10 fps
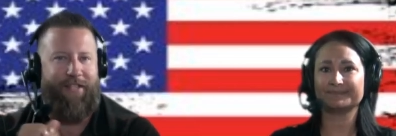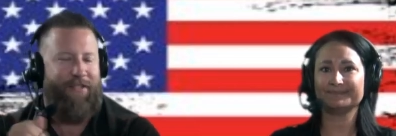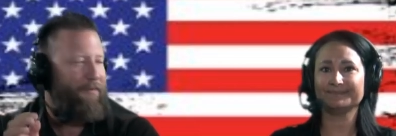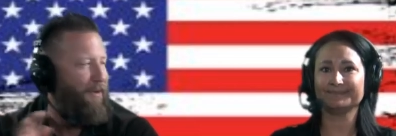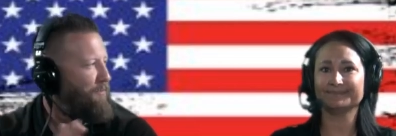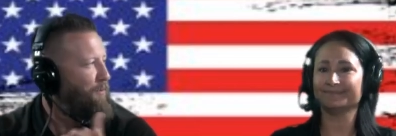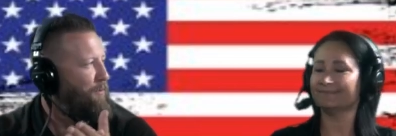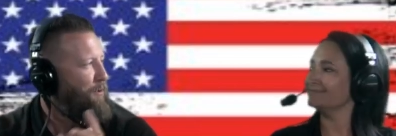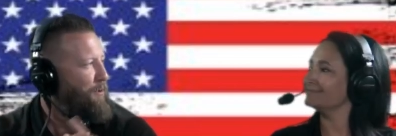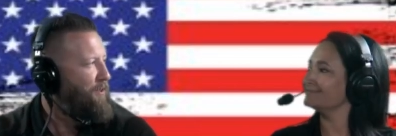Speaker 1: gets a month for a
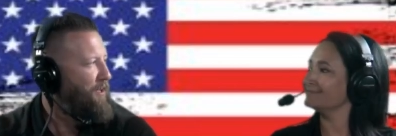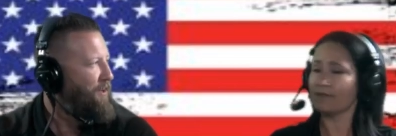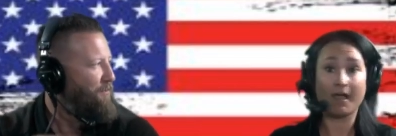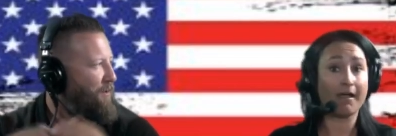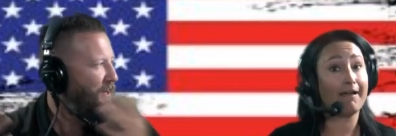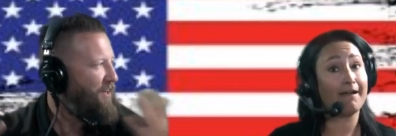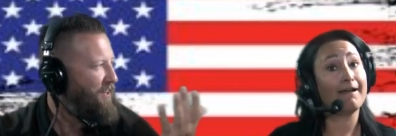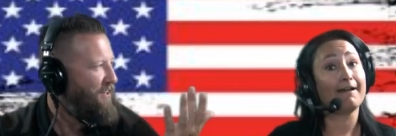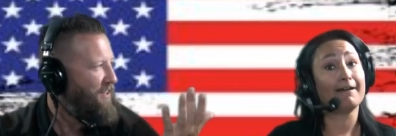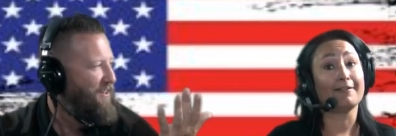birthday, why?
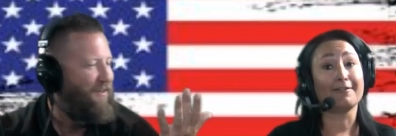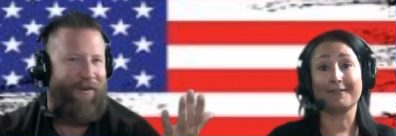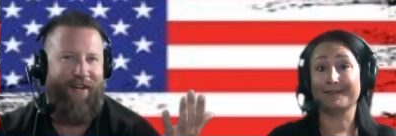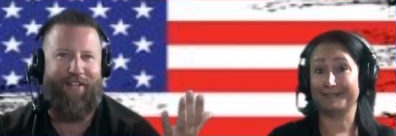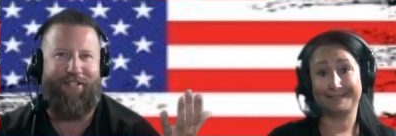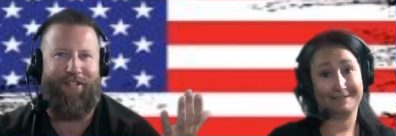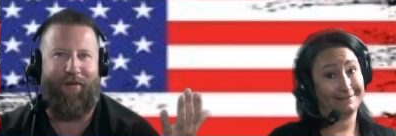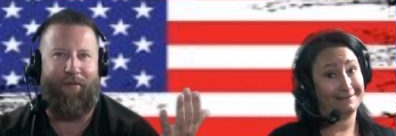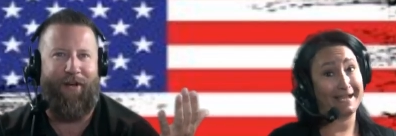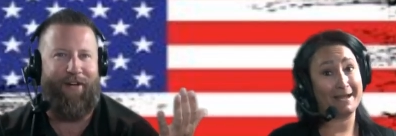Uh, Listen, why doesn't
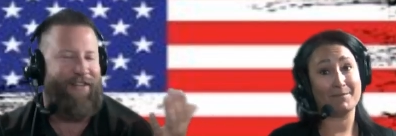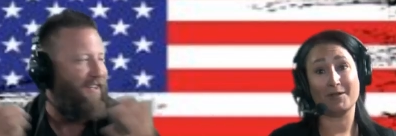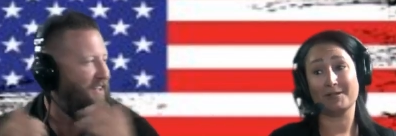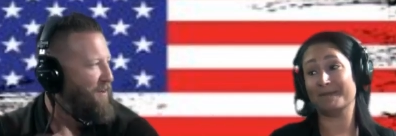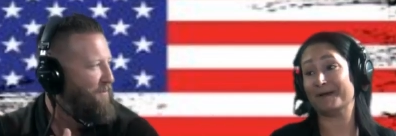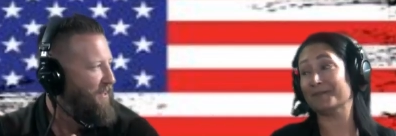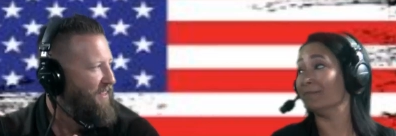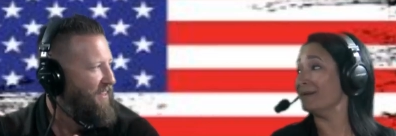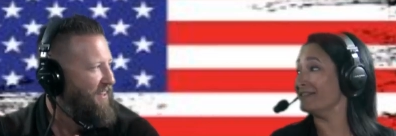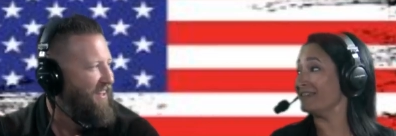America? I'm all about month? the
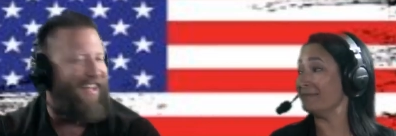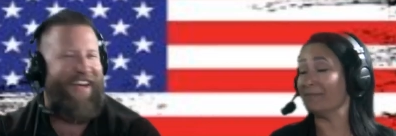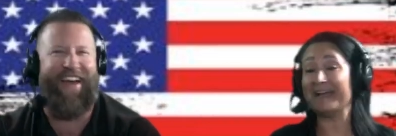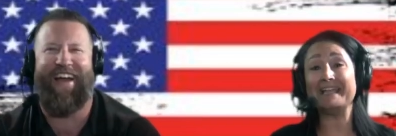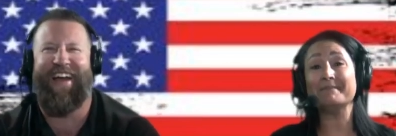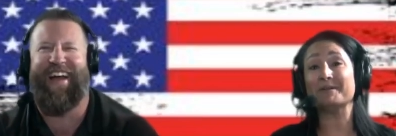
Speaker 2: month, and my